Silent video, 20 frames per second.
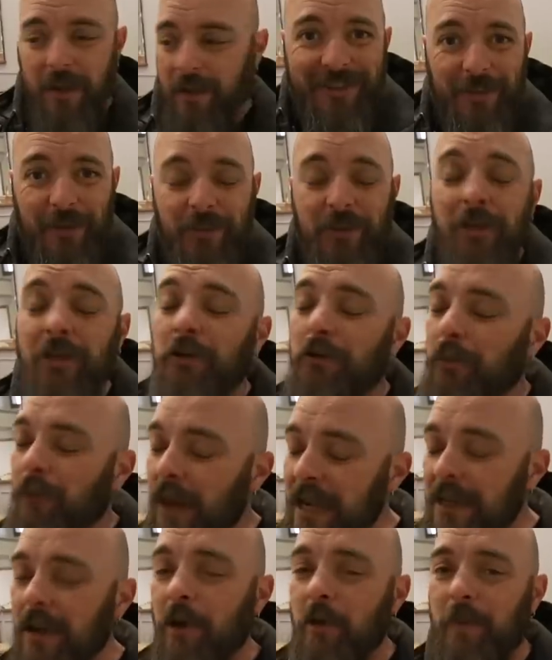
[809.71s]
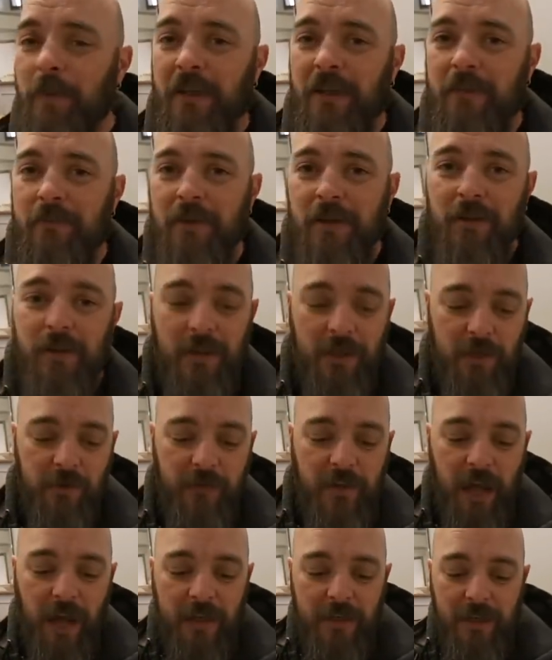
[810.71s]
So it's a great open community.
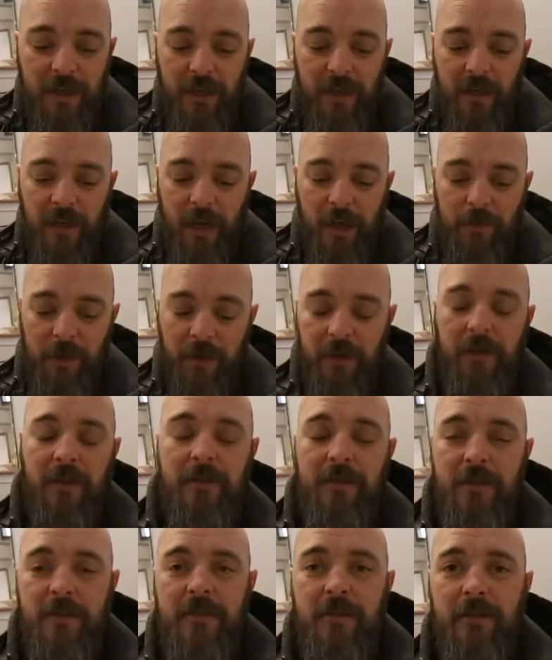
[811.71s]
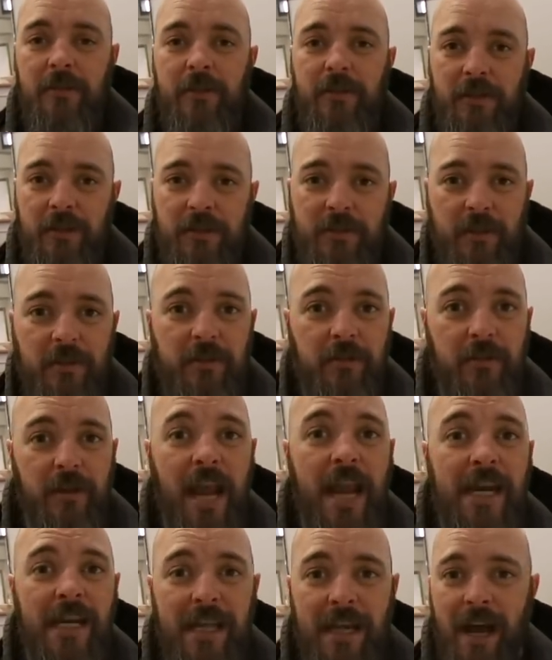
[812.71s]
You've got American Distillers Institute,
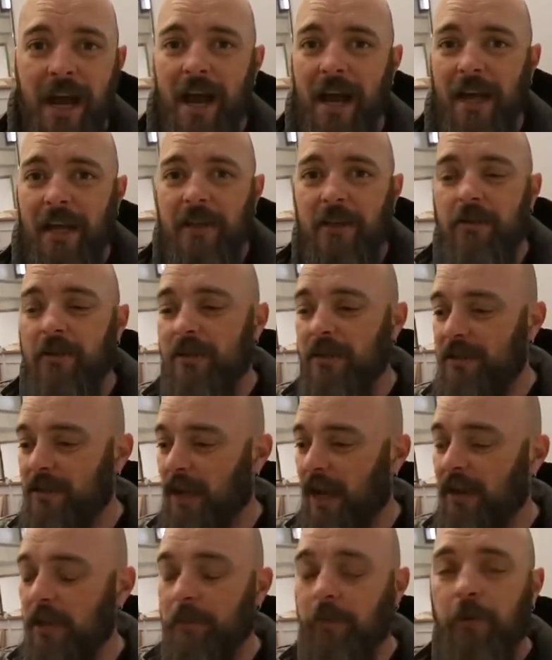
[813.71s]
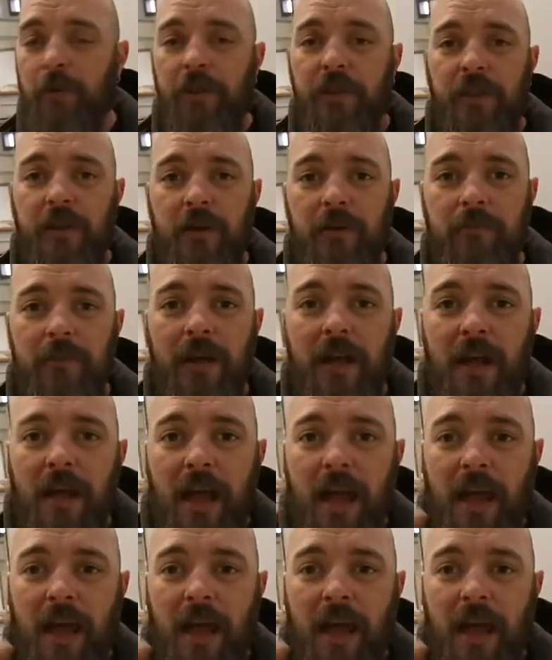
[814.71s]
A D I, you can sign up with them,